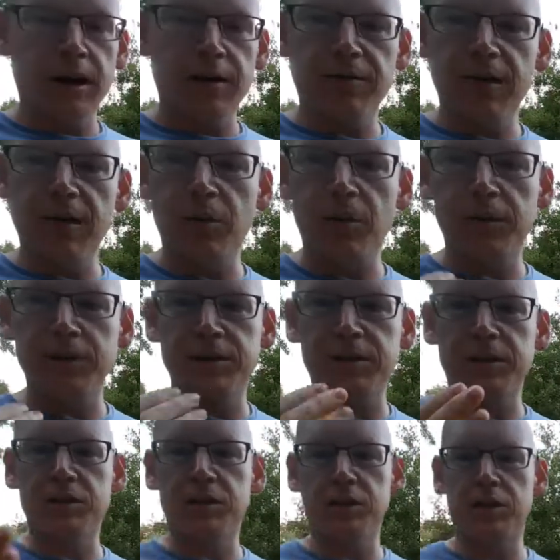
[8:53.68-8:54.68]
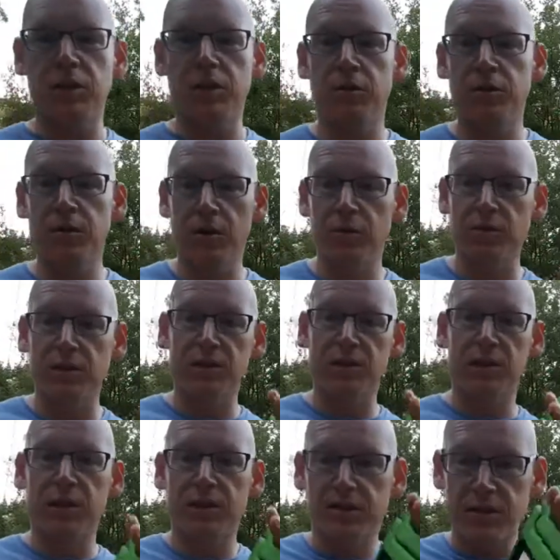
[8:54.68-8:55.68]
If I wanted to know just
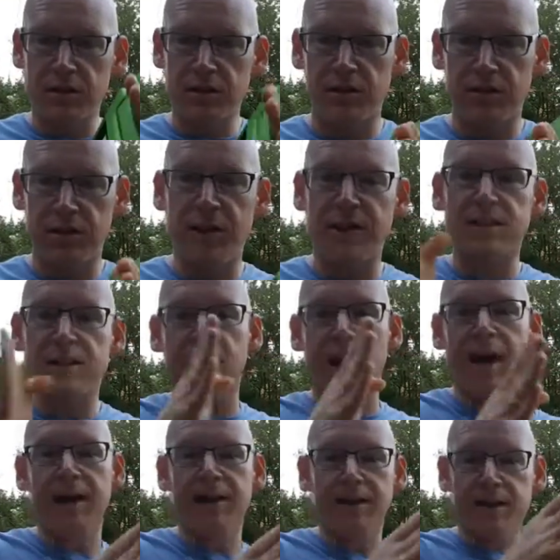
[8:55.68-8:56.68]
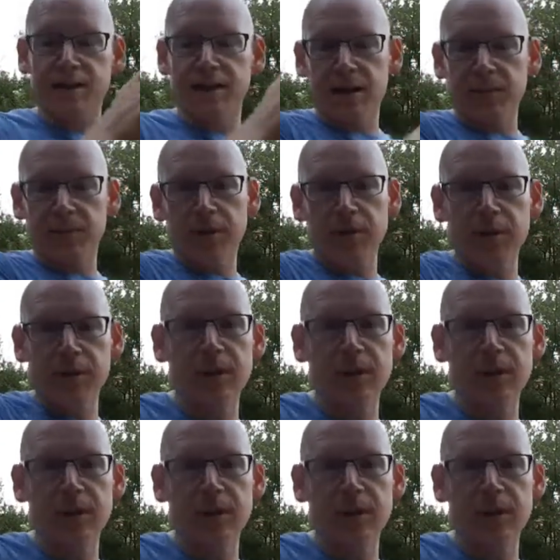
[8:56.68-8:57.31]
the distance of each line segment